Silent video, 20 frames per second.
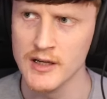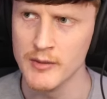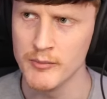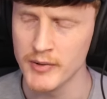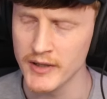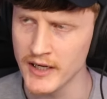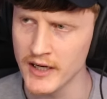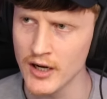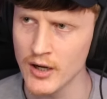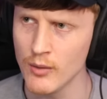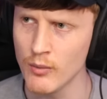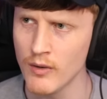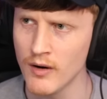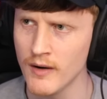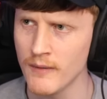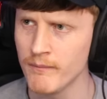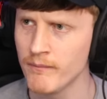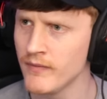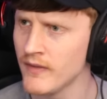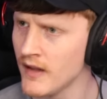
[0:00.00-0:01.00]
But you know
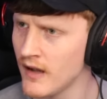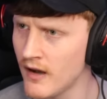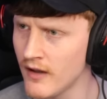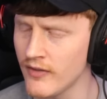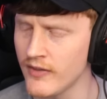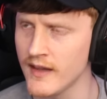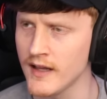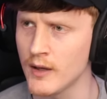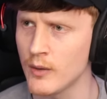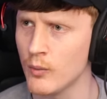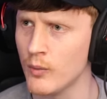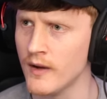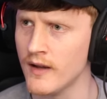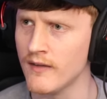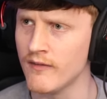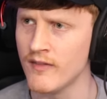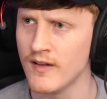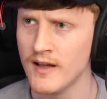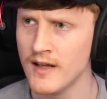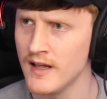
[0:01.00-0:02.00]
what? I think
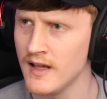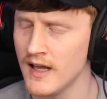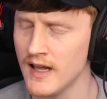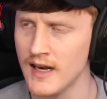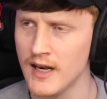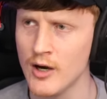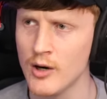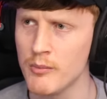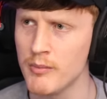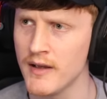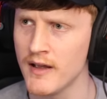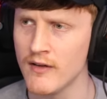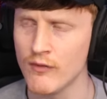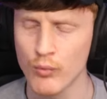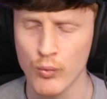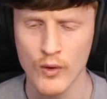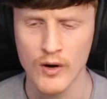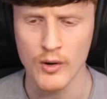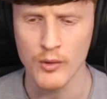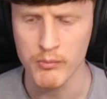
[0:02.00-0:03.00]
with a little bit
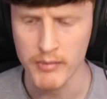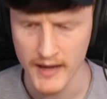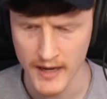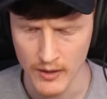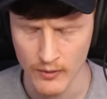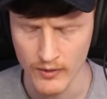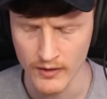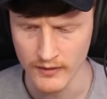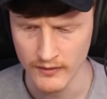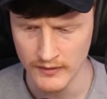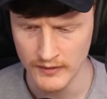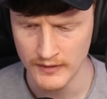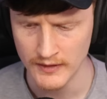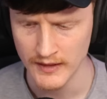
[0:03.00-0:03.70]
of willpower